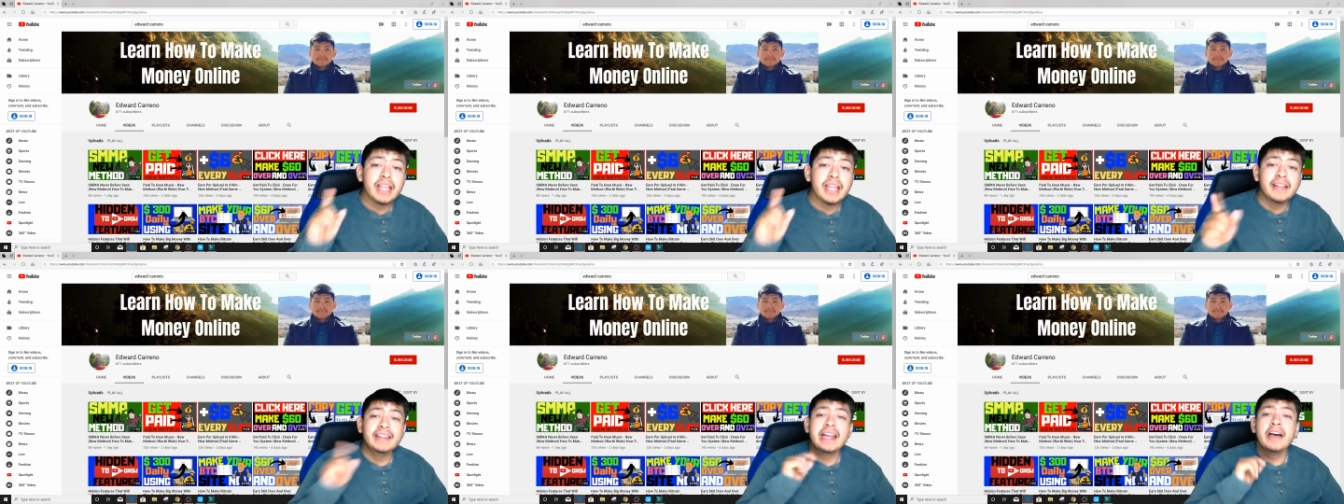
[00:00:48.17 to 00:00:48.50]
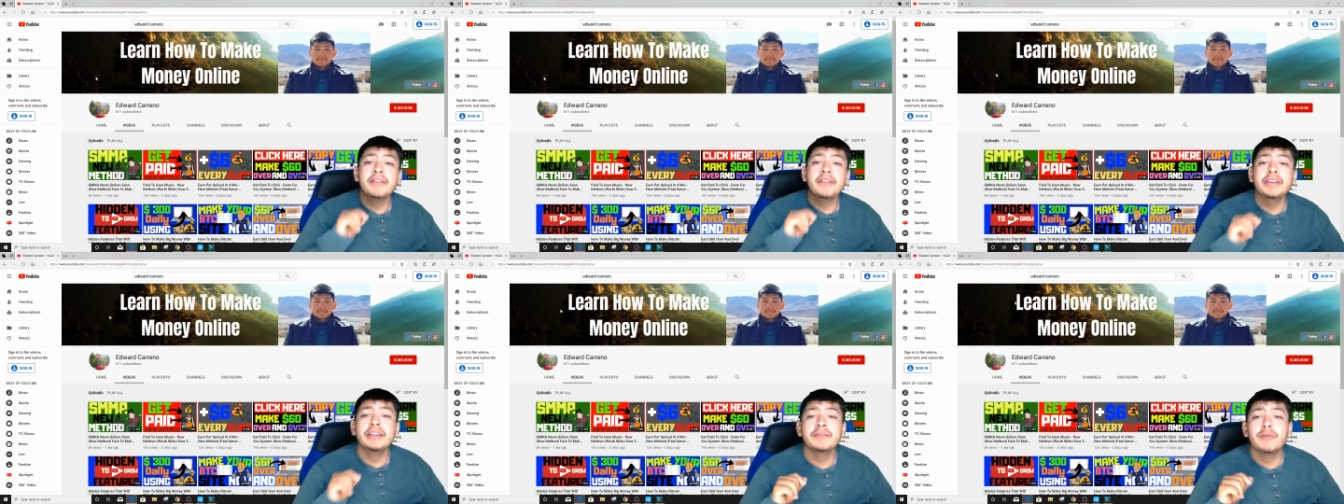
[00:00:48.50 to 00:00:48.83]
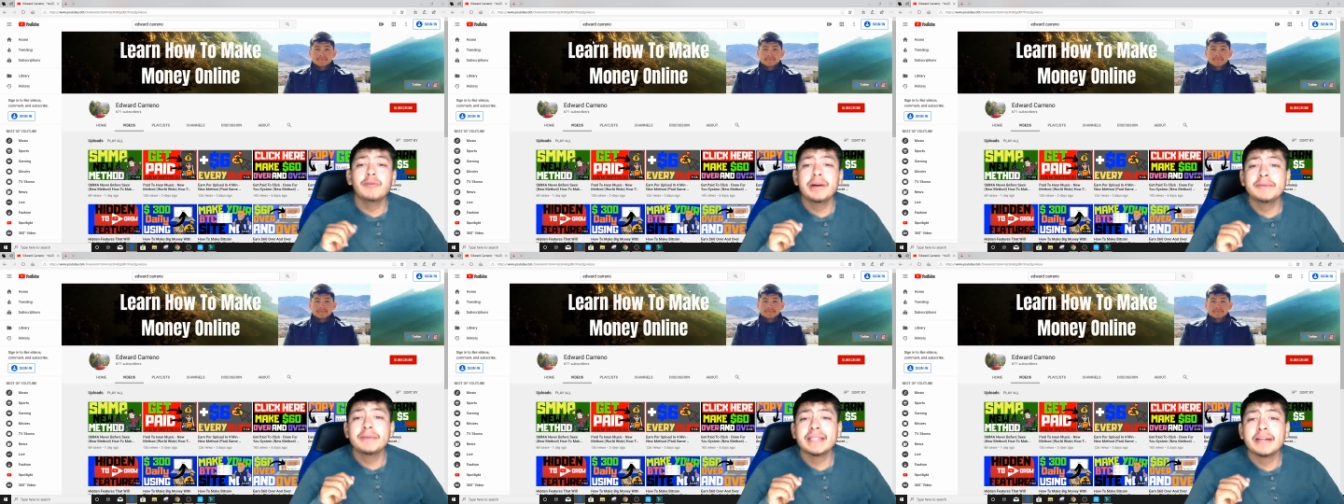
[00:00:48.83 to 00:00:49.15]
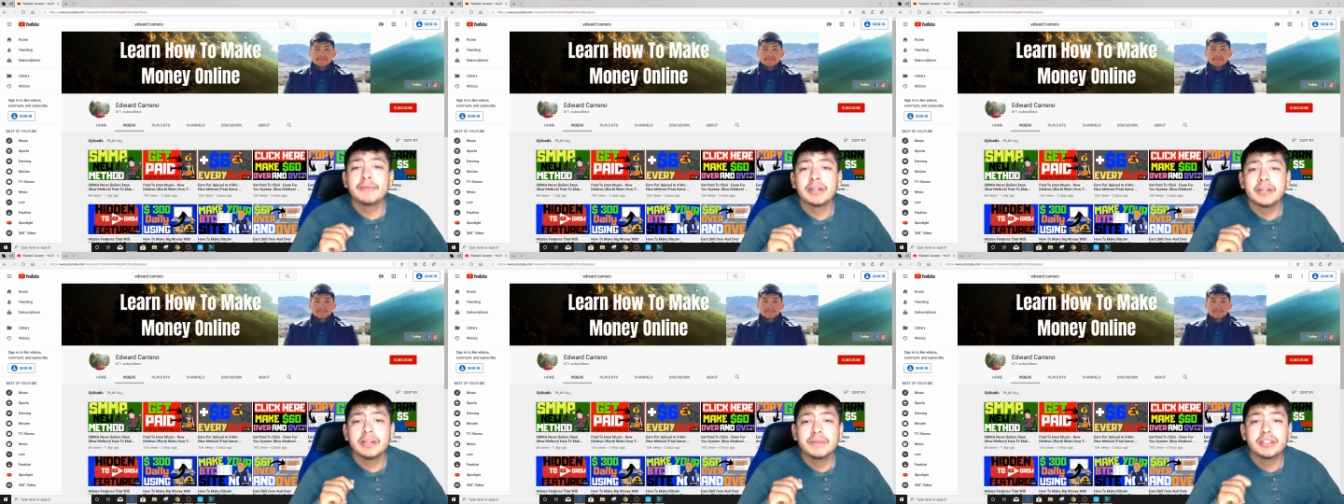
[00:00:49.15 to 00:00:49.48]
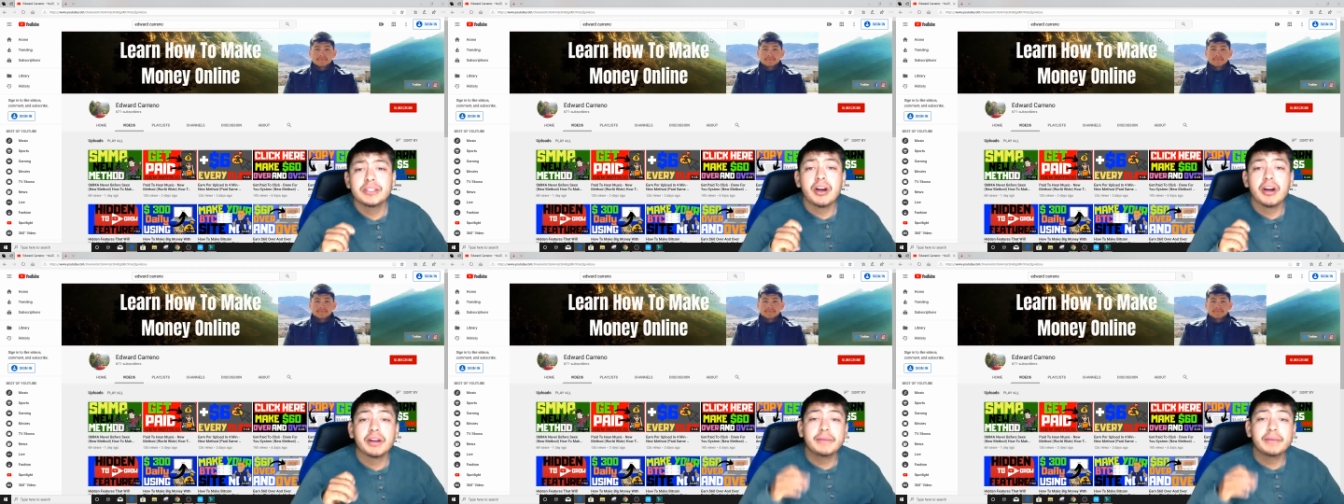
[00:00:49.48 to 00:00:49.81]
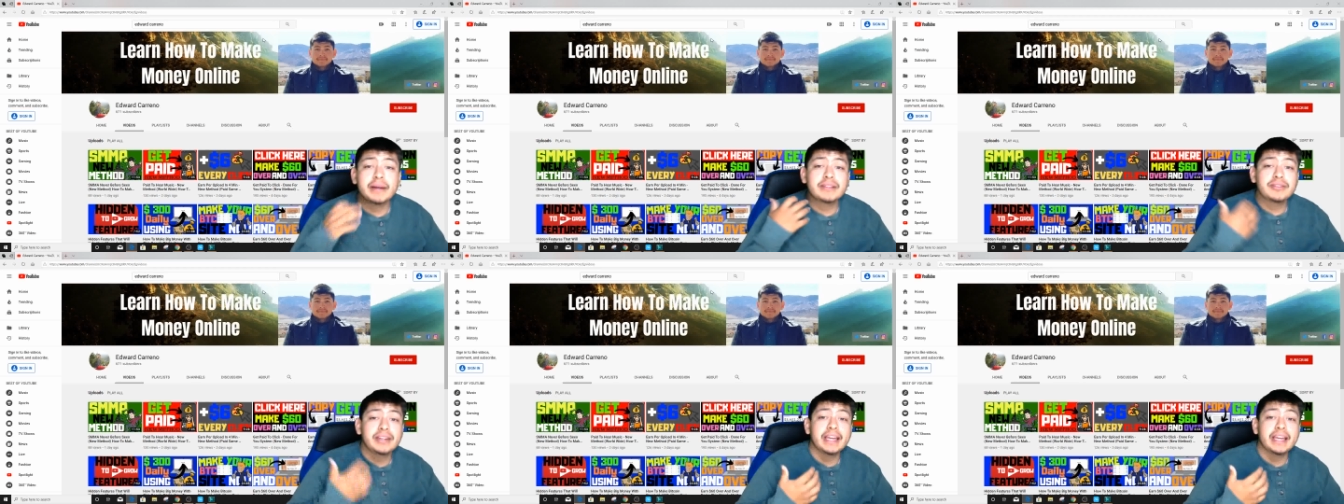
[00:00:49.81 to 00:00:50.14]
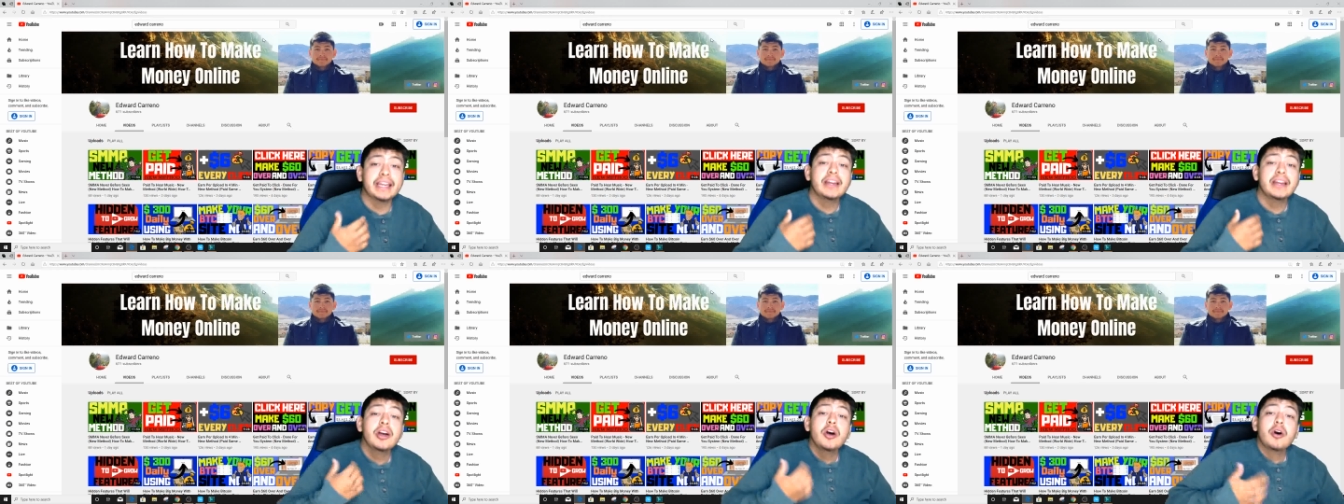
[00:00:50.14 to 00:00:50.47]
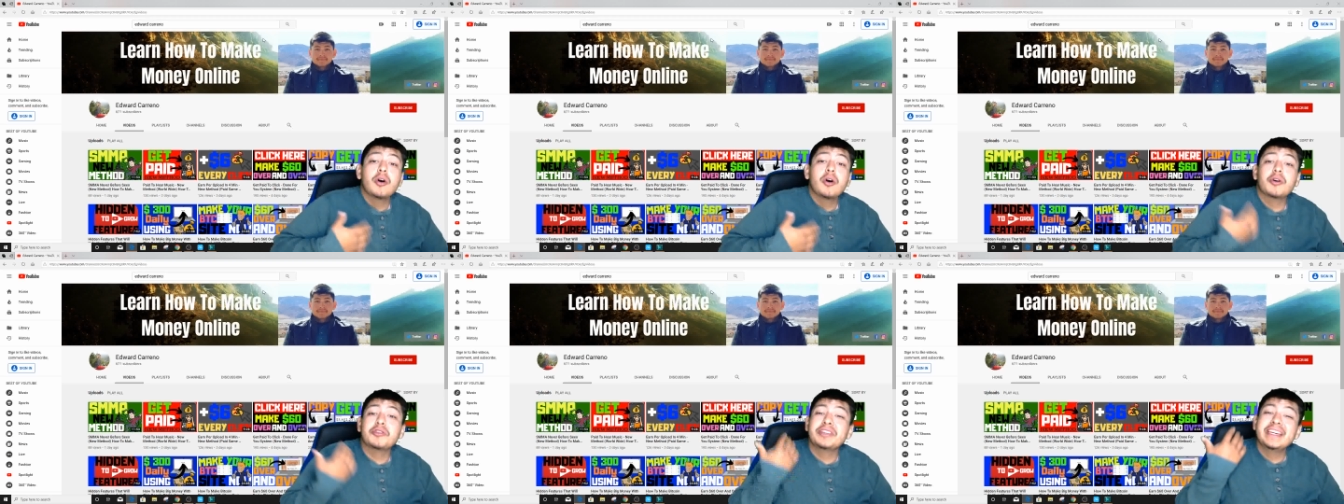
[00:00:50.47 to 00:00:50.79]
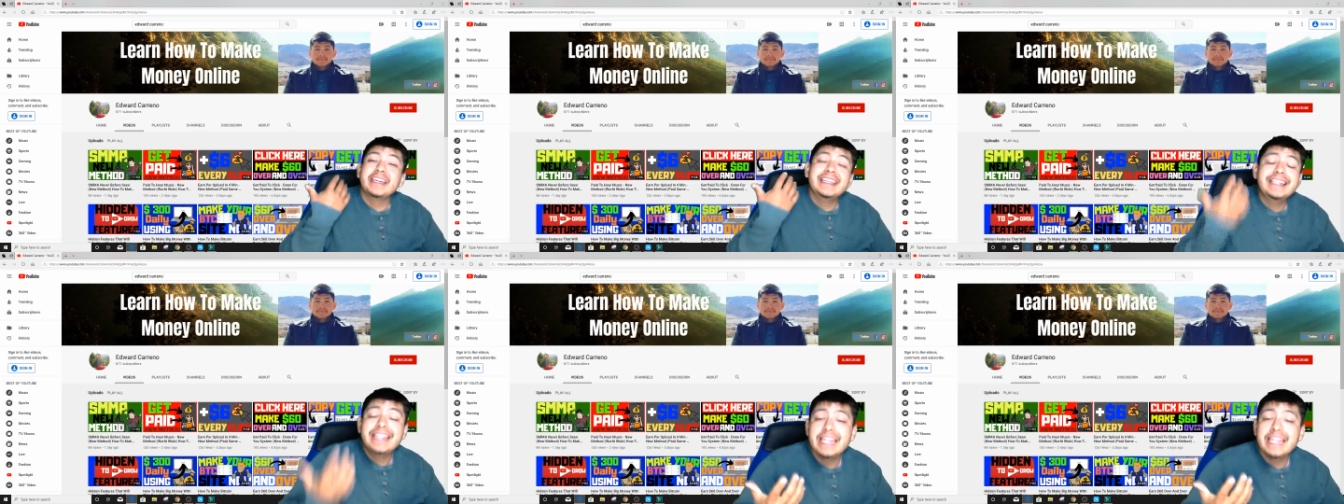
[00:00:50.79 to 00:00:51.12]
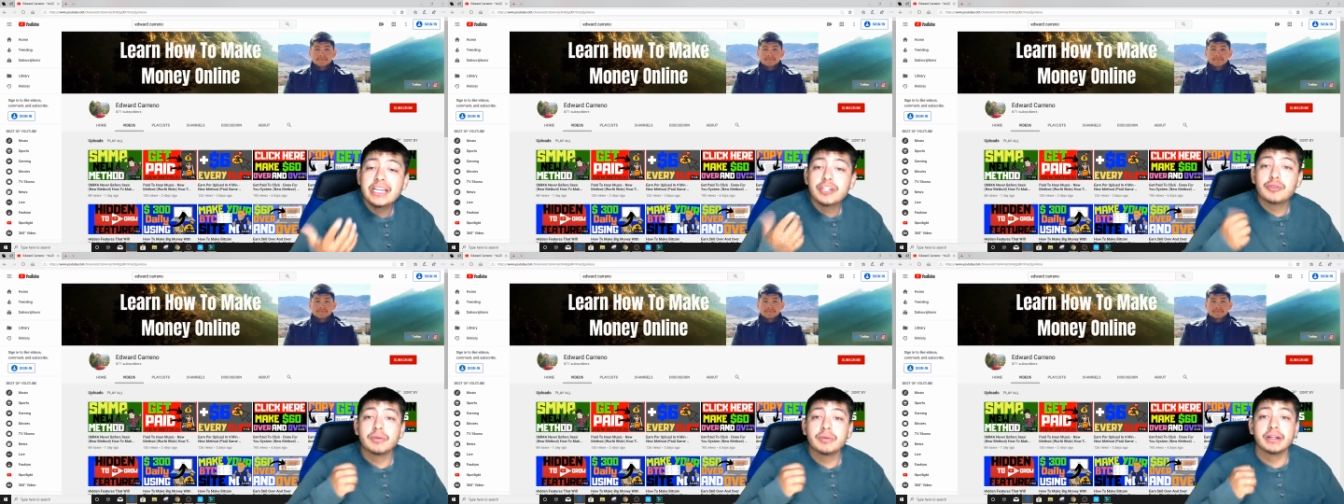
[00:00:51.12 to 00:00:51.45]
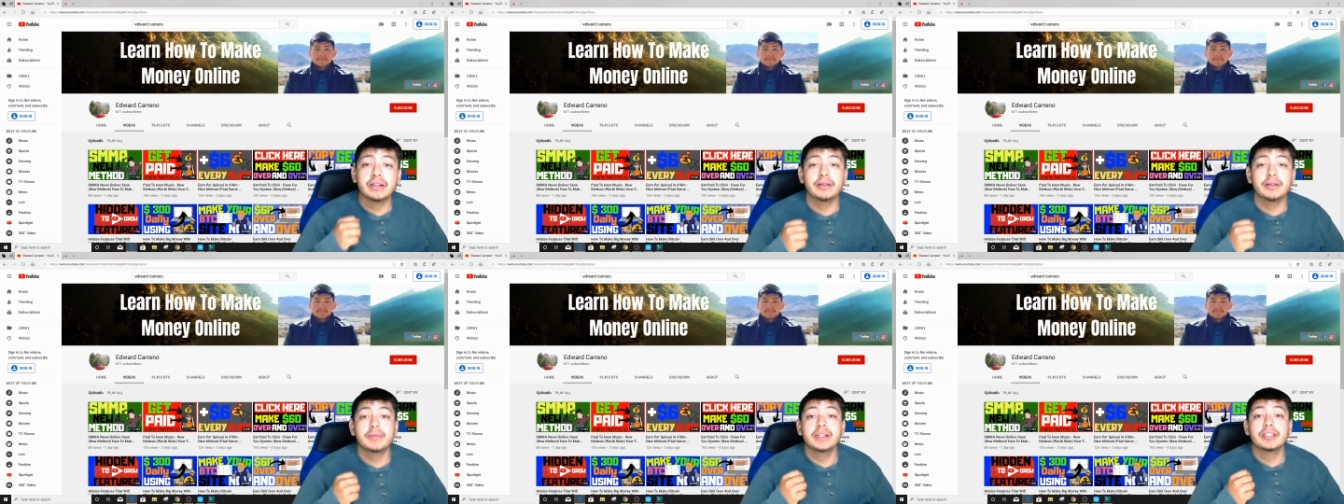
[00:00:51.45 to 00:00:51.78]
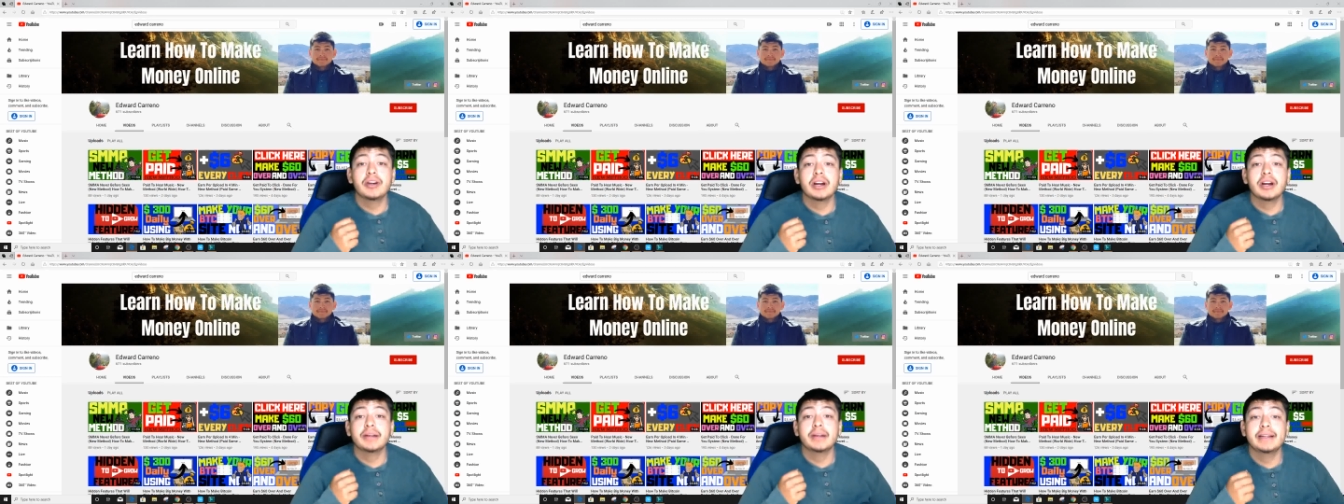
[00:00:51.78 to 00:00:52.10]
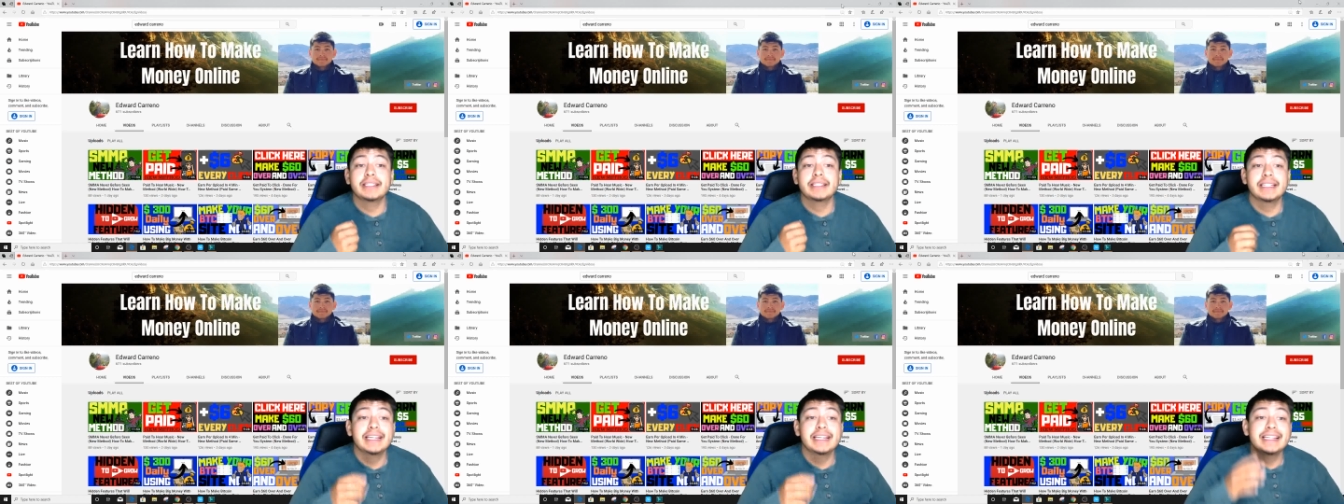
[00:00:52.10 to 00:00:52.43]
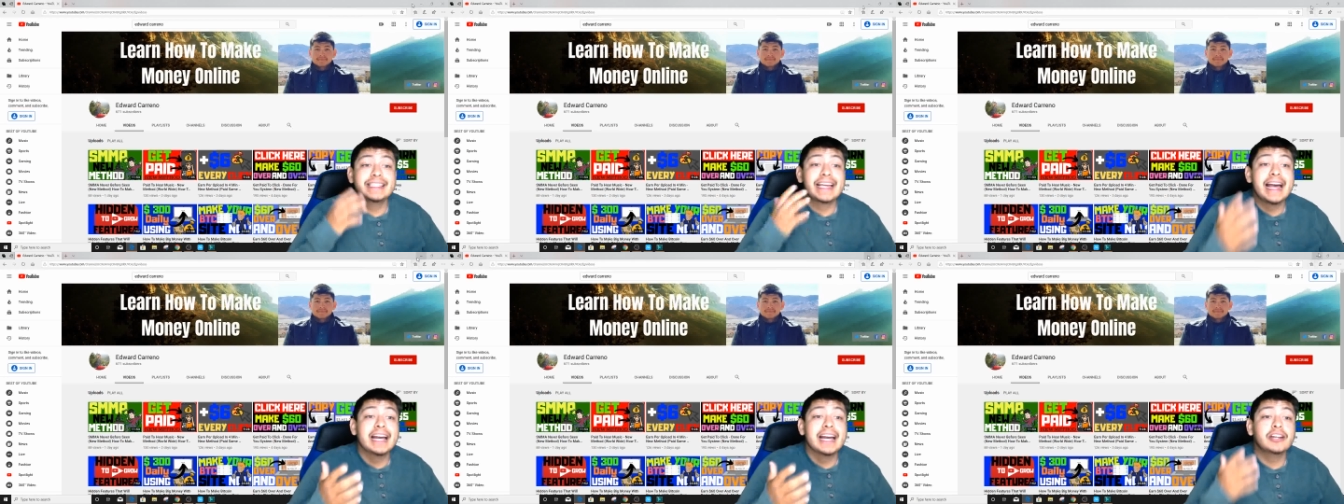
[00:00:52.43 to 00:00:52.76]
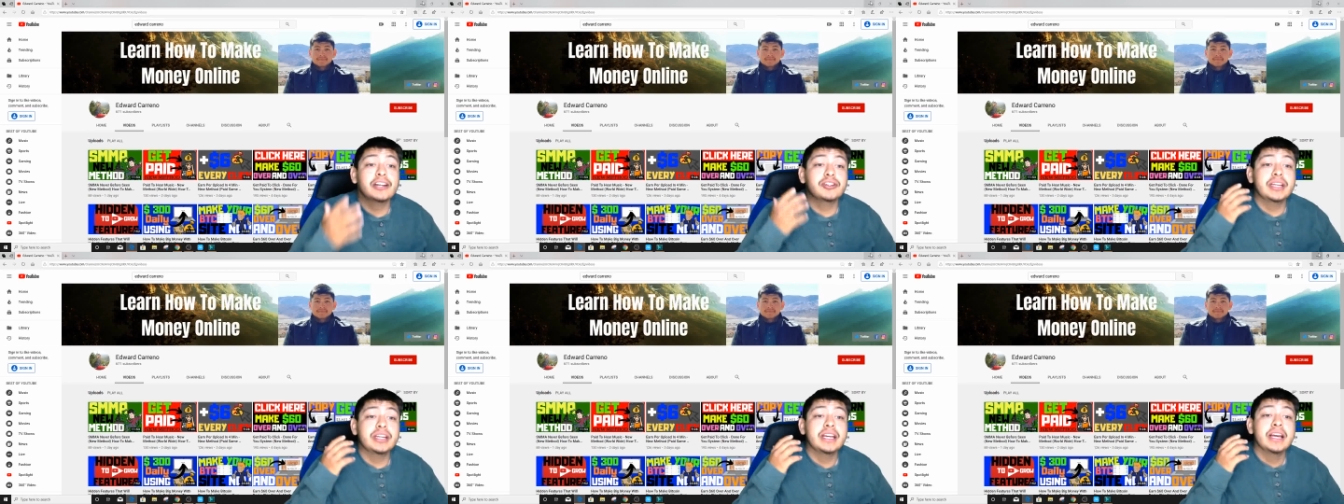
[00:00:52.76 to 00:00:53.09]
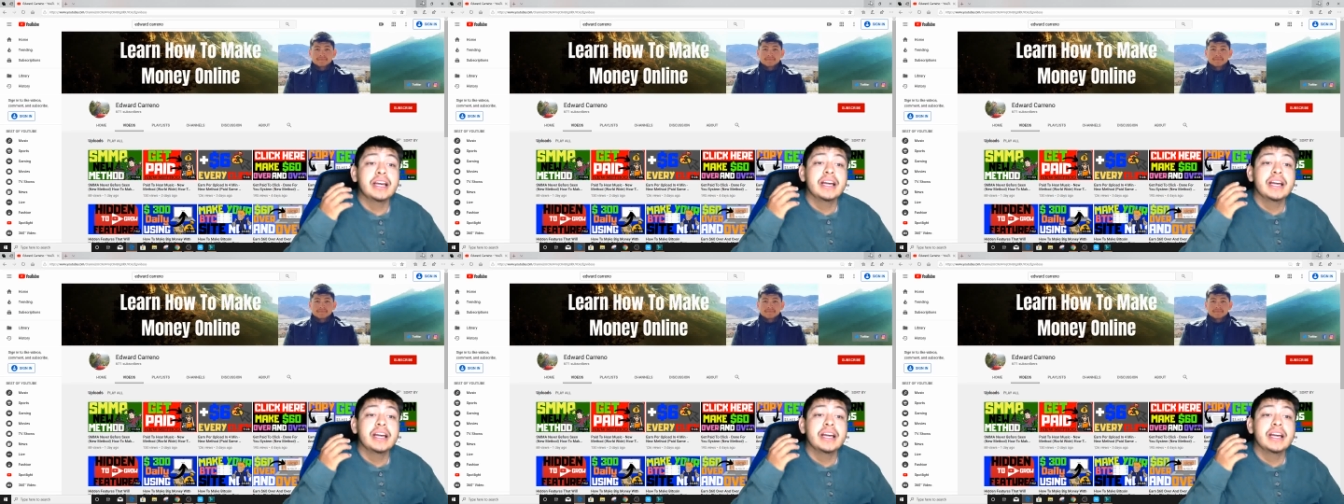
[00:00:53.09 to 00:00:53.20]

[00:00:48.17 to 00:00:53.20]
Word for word: Now, the website we're going to be talking about today, or the niche we're going to be talking about today, is actually